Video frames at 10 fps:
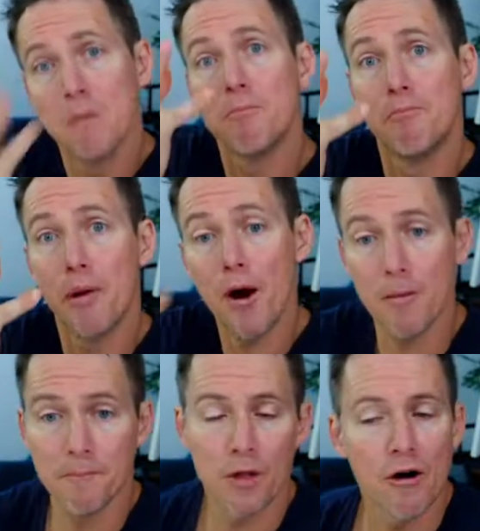
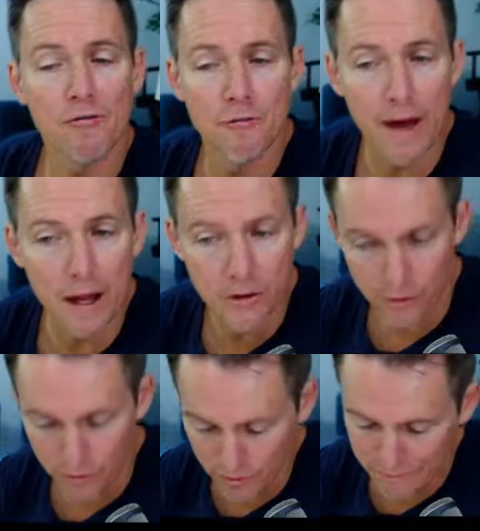pop of
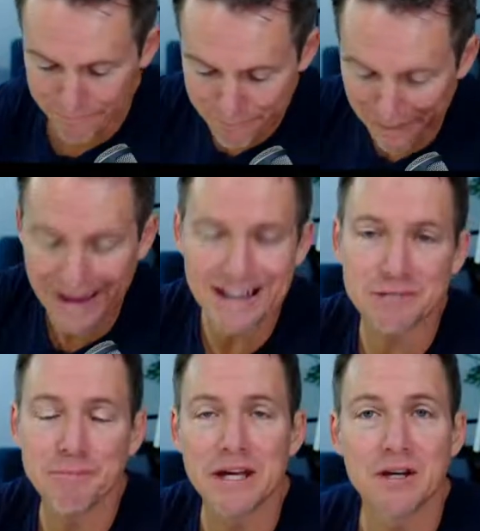value banked
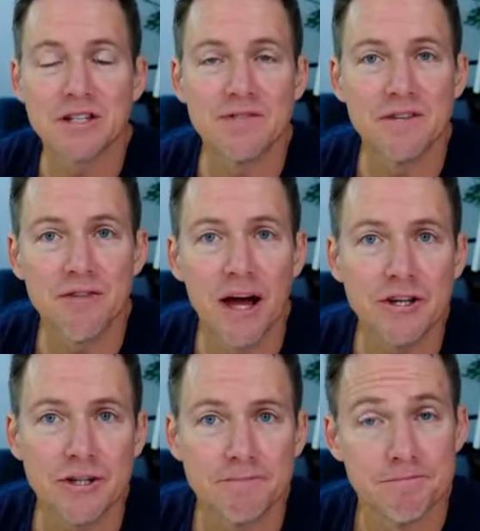because of
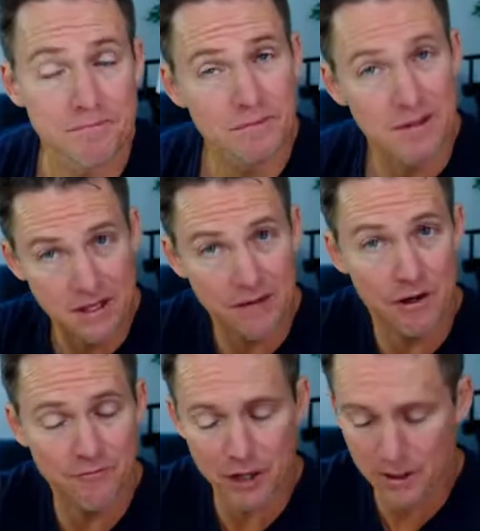inflation.
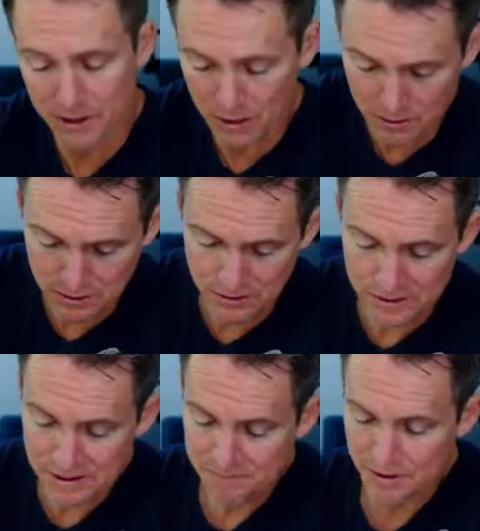Everyone following along?
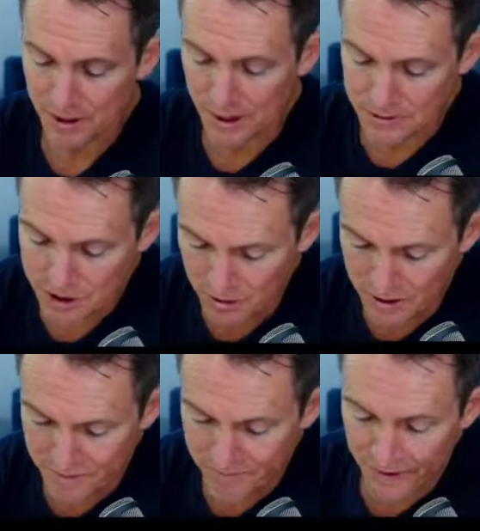Okay, so,
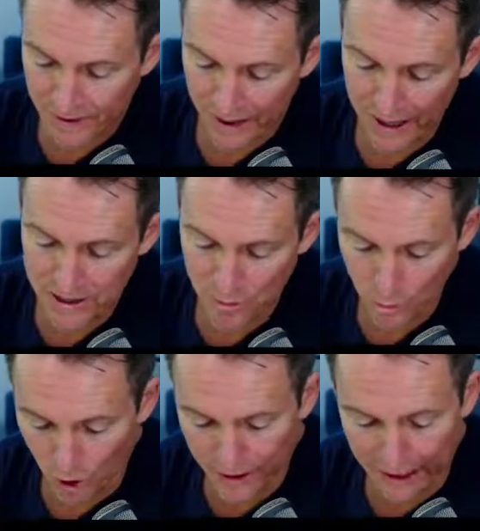and
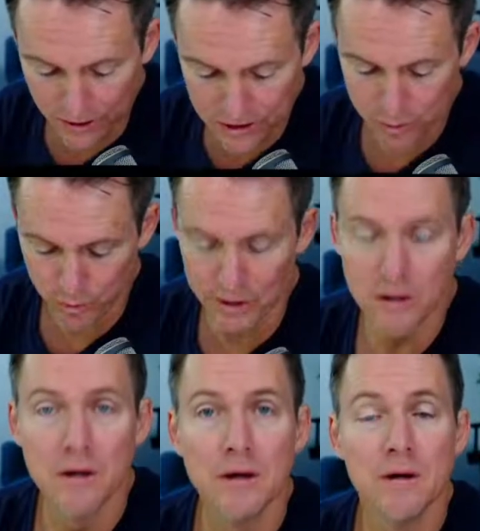what else
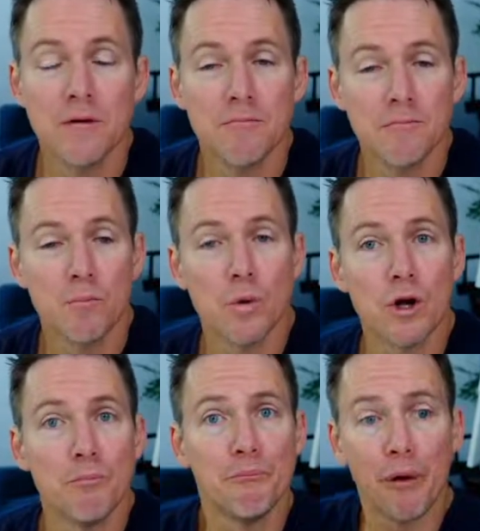will
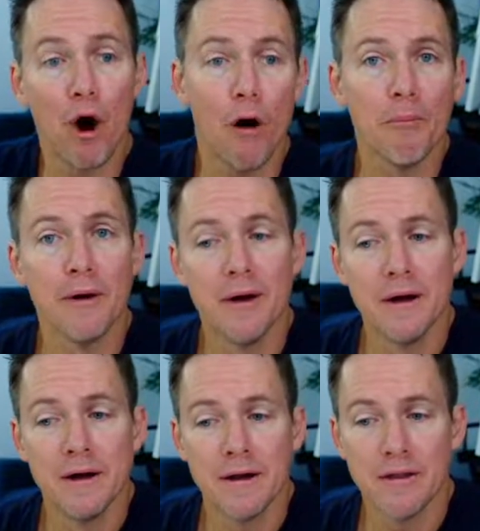pop
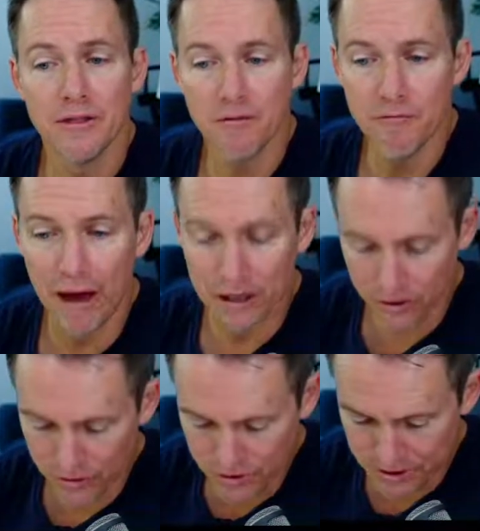the
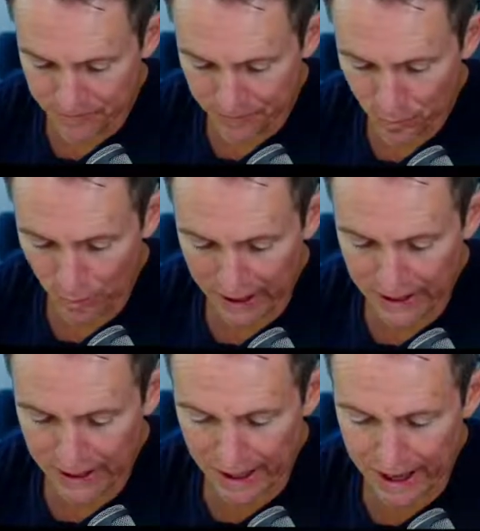values
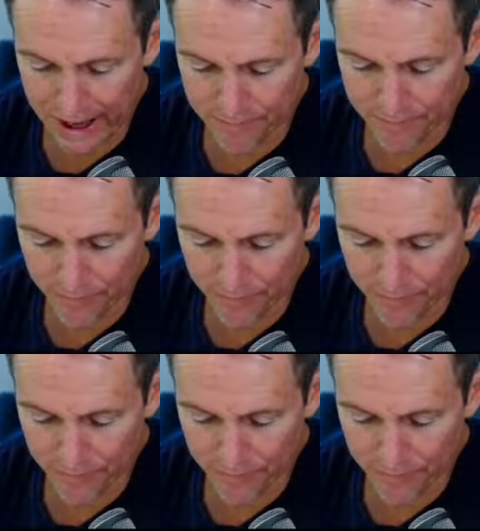when the